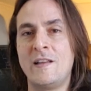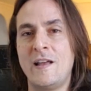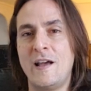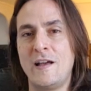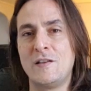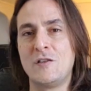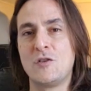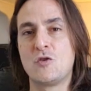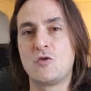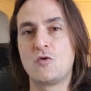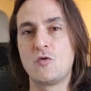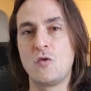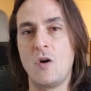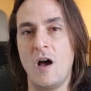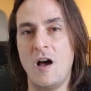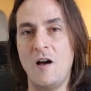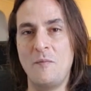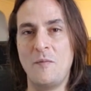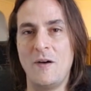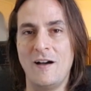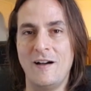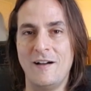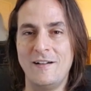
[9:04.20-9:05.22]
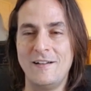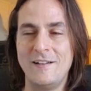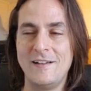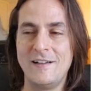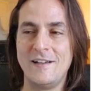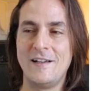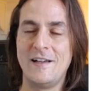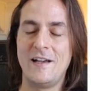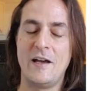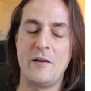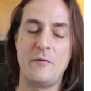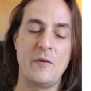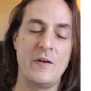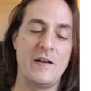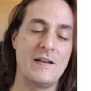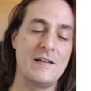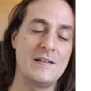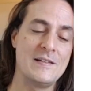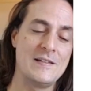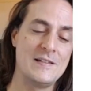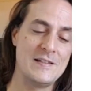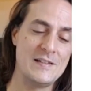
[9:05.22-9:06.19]
that drama, and we
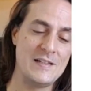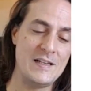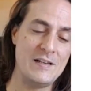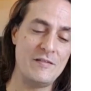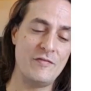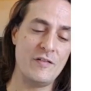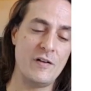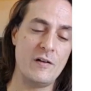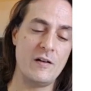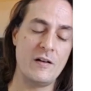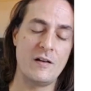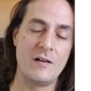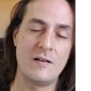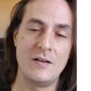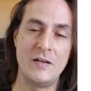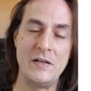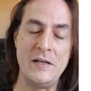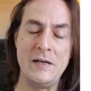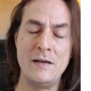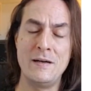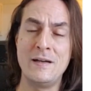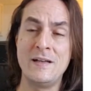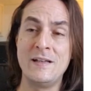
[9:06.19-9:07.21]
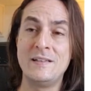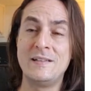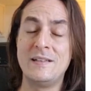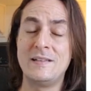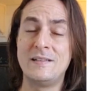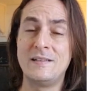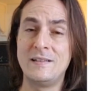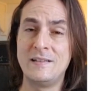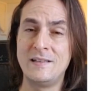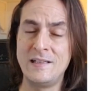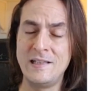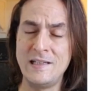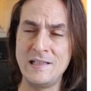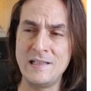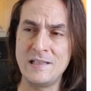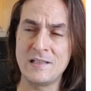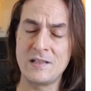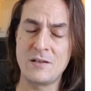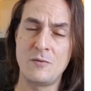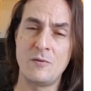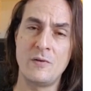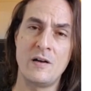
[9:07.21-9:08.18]
could see very clearly the
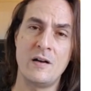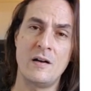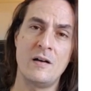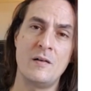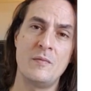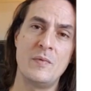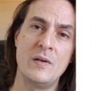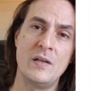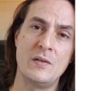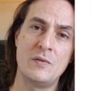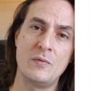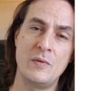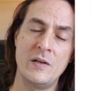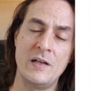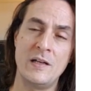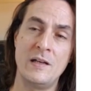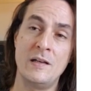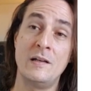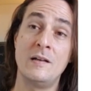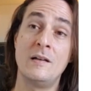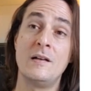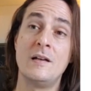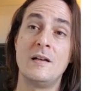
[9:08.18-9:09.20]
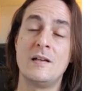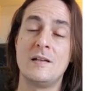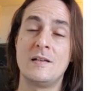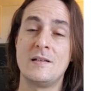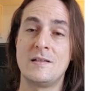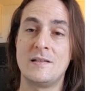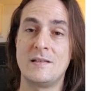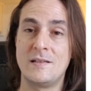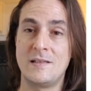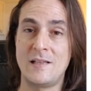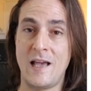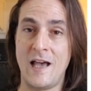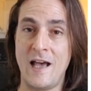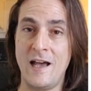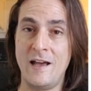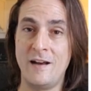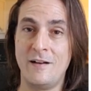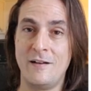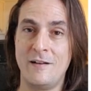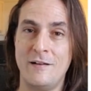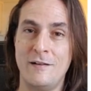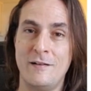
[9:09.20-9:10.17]
T-square between
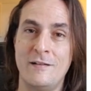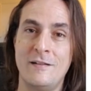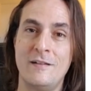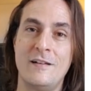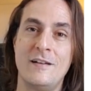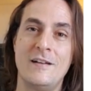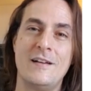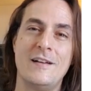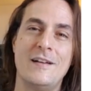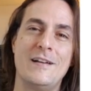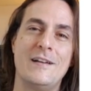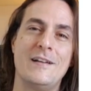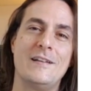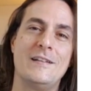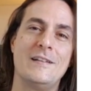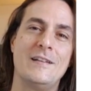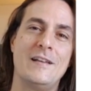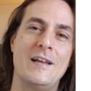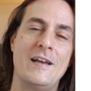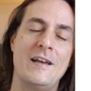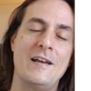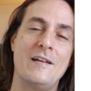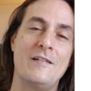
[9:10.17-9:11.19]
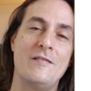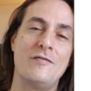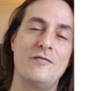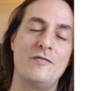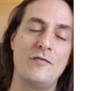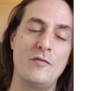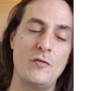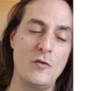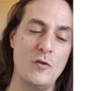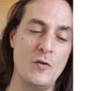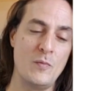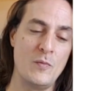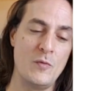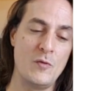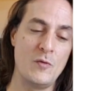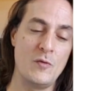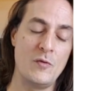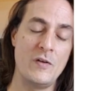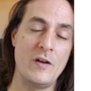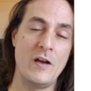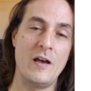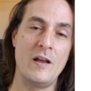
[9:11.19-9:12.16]
Saturn, the full
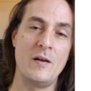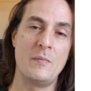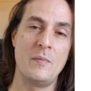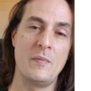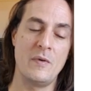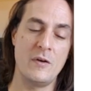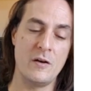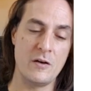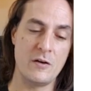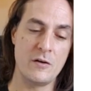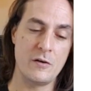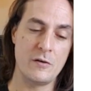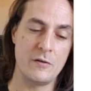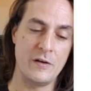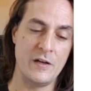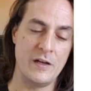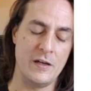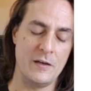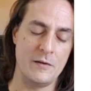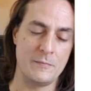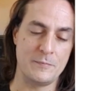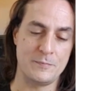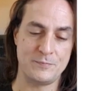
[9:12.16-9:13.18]
moon, and Mercury.